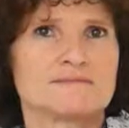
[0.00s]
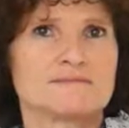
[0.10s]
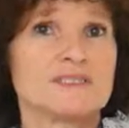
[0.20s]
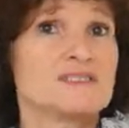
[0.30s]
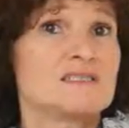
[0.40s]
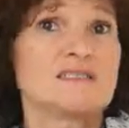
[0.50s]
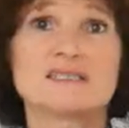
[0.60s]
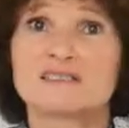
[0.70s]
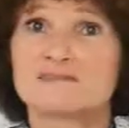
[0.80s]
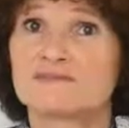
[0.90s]
This is
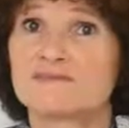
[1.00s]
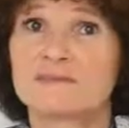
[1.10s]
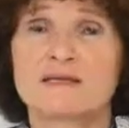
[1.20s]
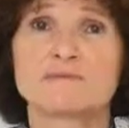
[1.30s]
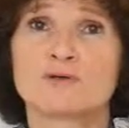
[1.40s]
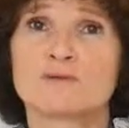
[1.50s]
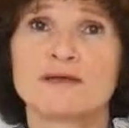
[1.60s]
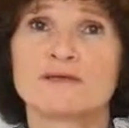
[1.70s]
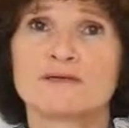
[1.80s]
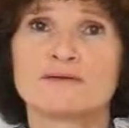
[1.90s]
indicative of it being more
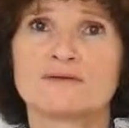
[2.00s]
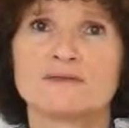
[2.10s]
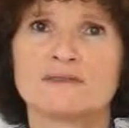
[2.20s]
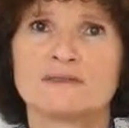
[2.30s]
about you.